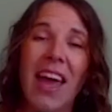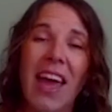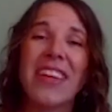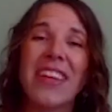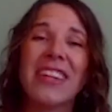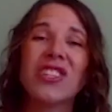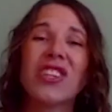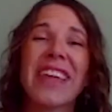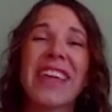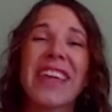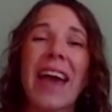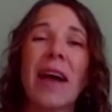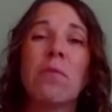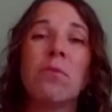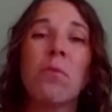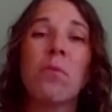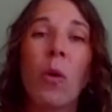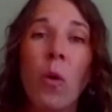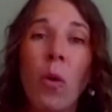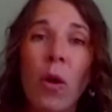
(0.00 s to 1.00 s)
They should get
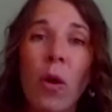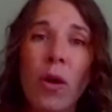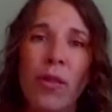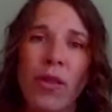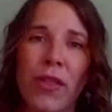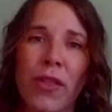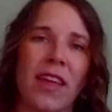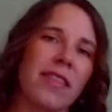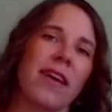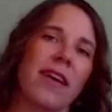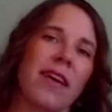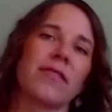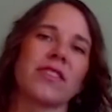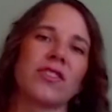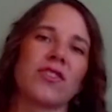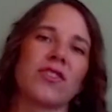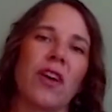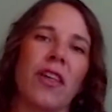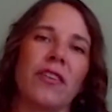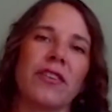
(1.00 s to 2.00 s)
more than
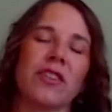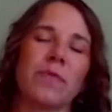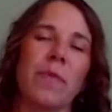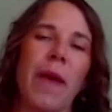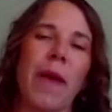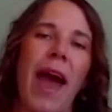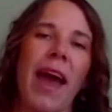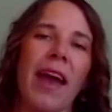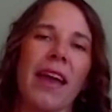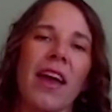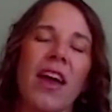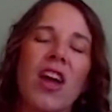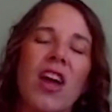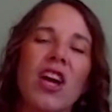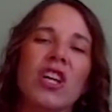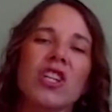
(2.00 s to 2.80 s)
$1,000 back.